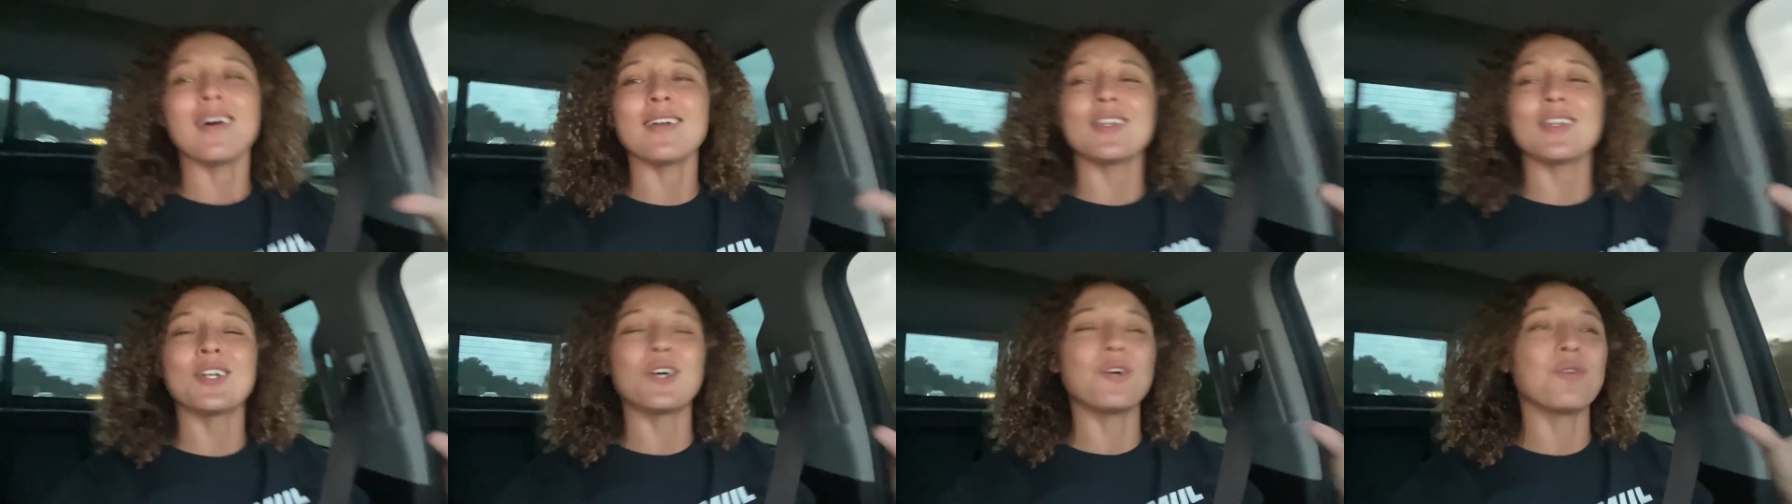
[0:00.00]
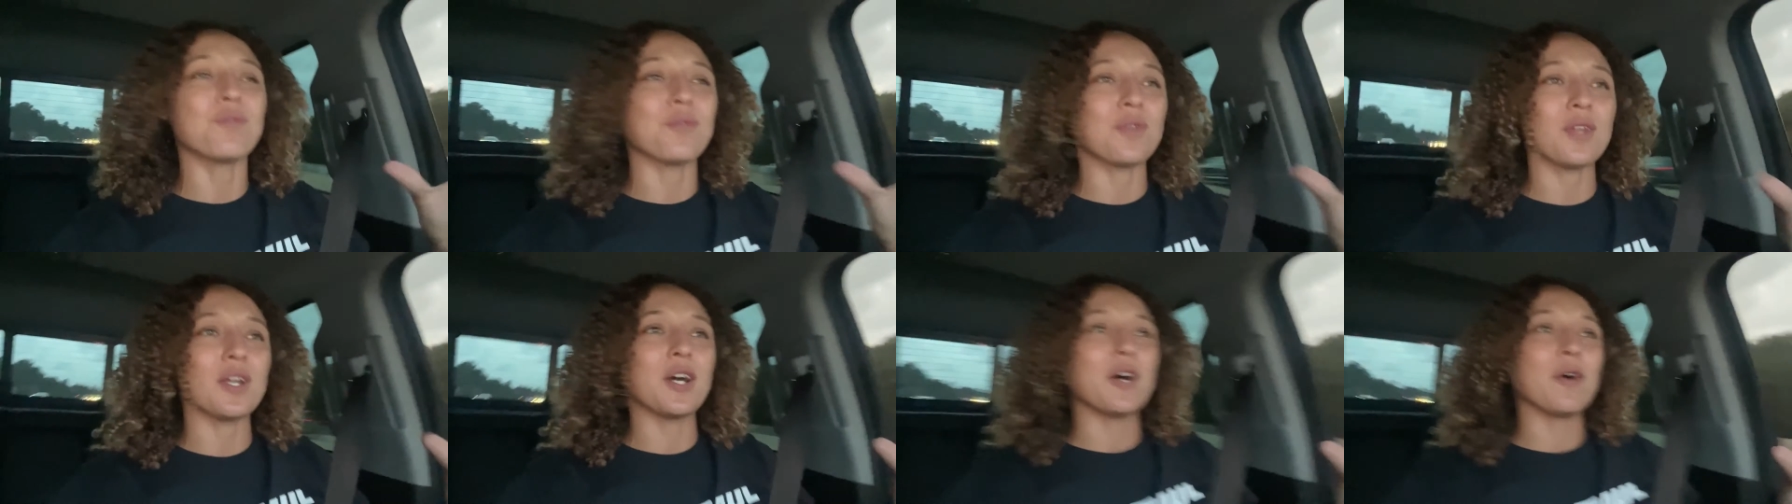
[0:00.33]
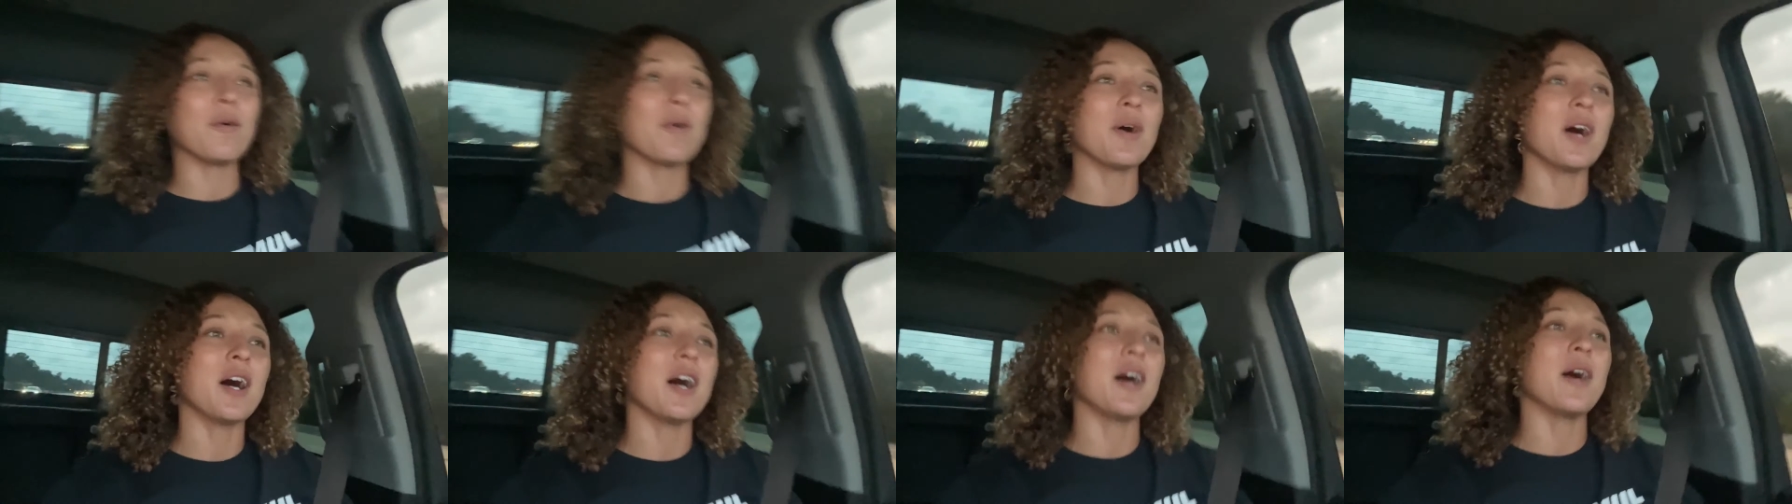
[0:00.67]
don't know if you
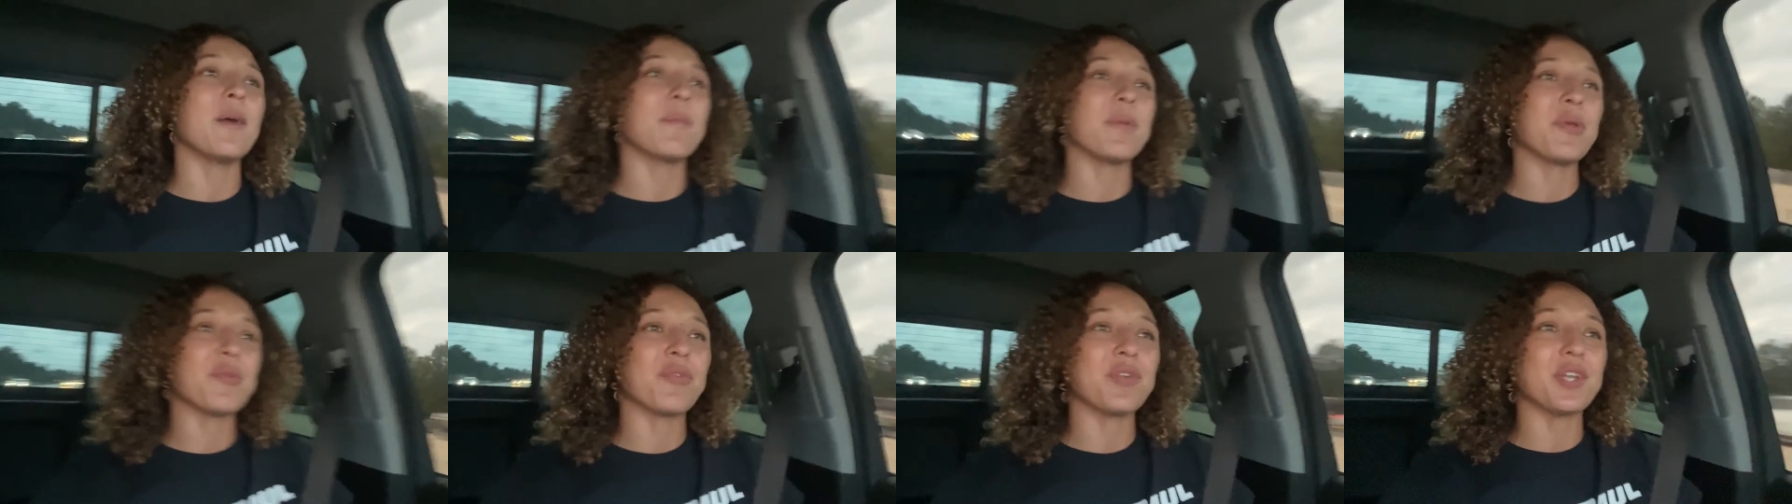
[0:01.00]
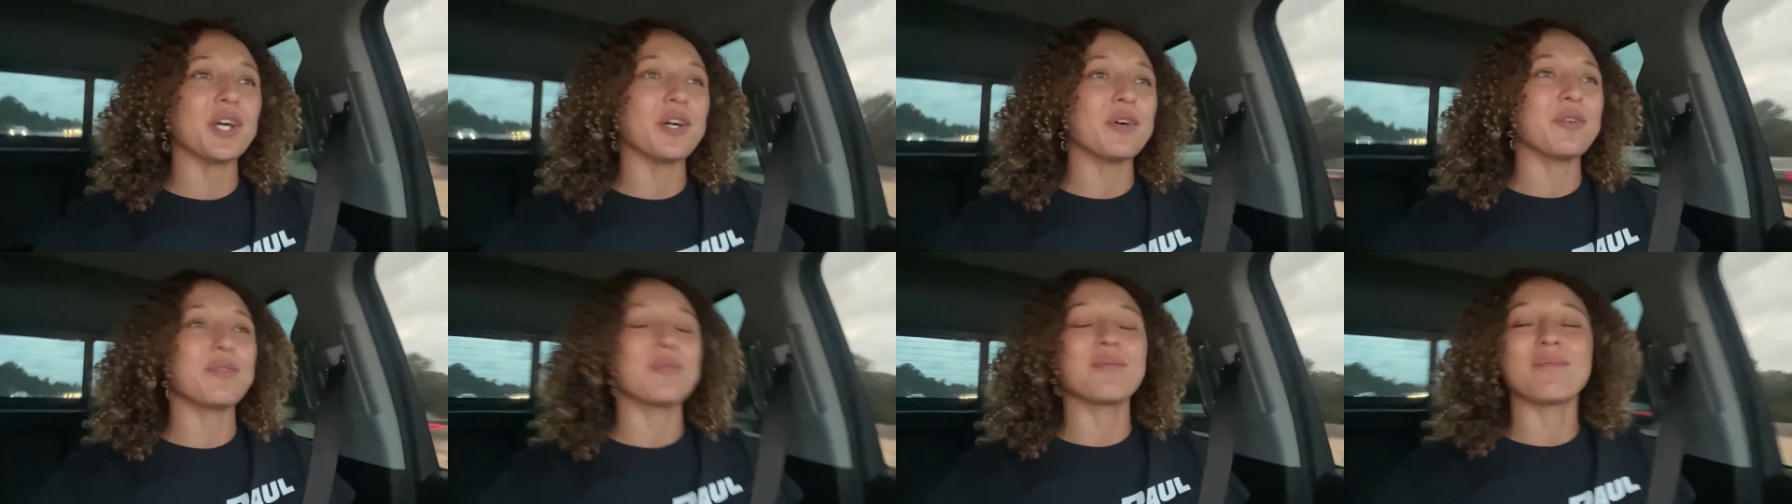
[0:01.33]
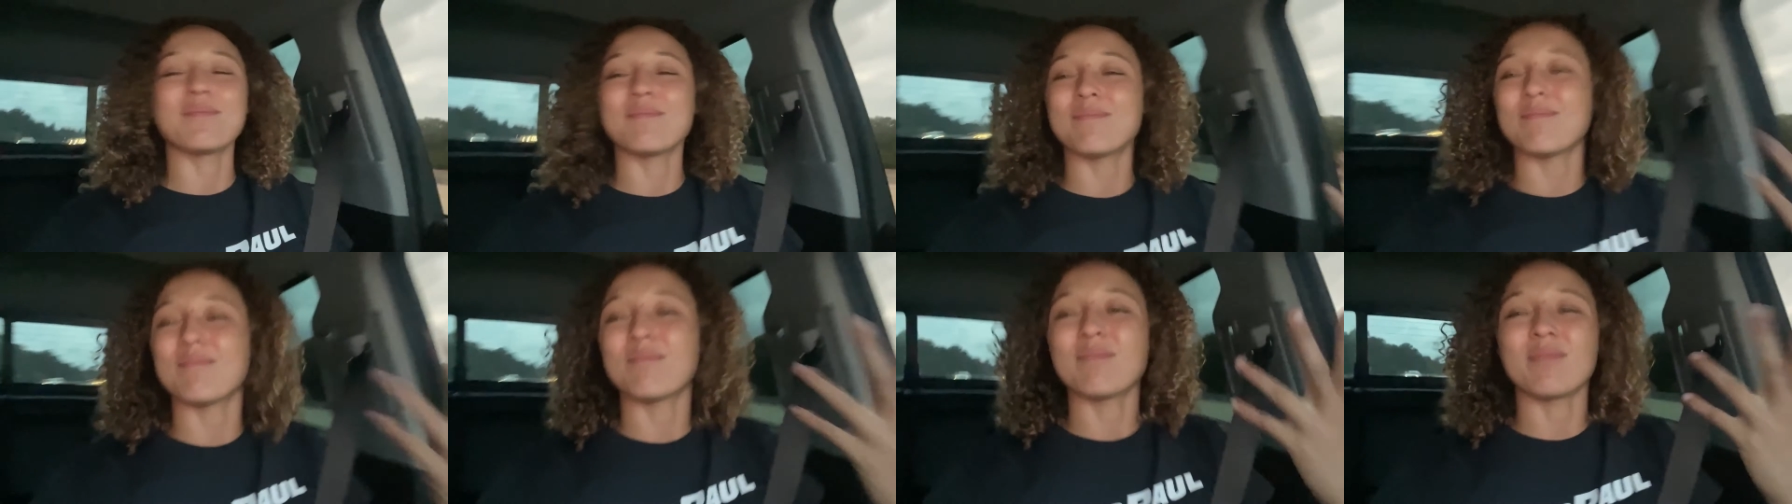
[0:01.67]
know. Um, if you don't,
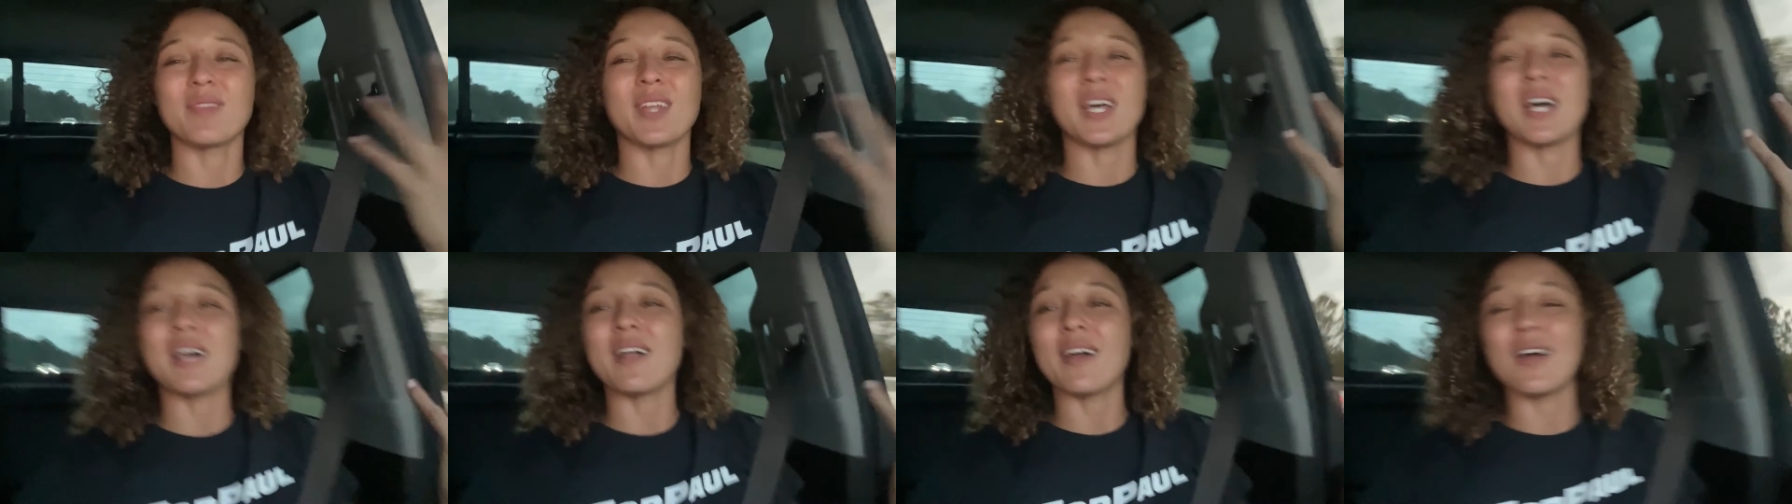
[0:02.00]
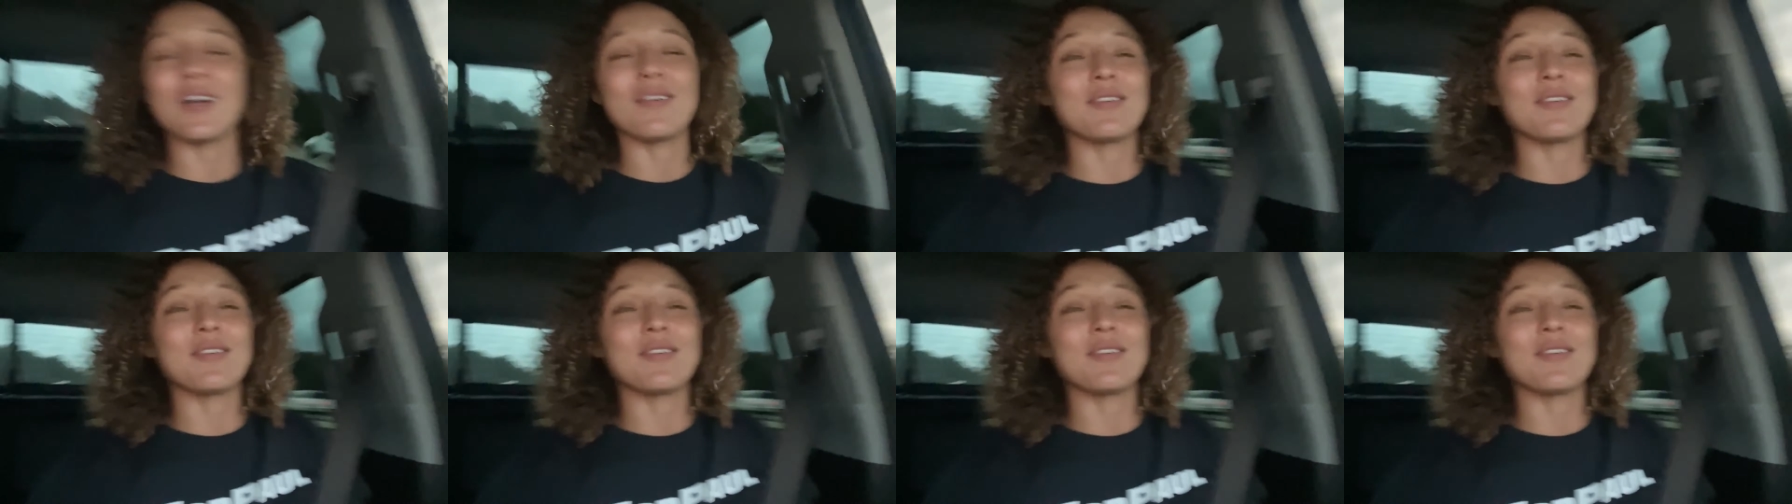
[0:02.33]
I,